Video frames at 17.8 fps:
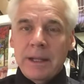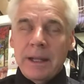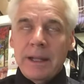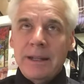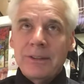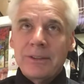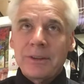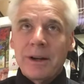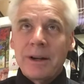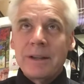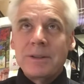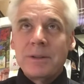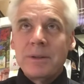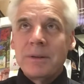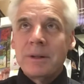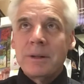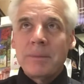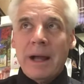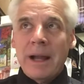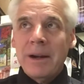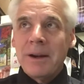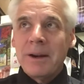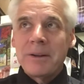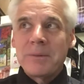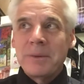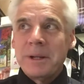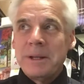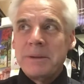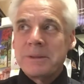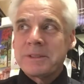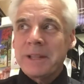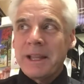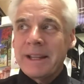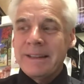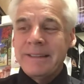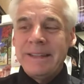And he started doing them, I heard, when he
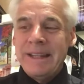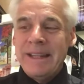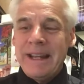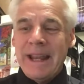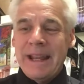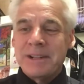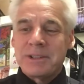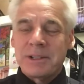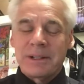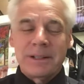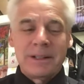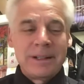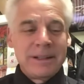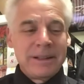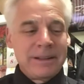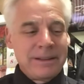was like a teenager.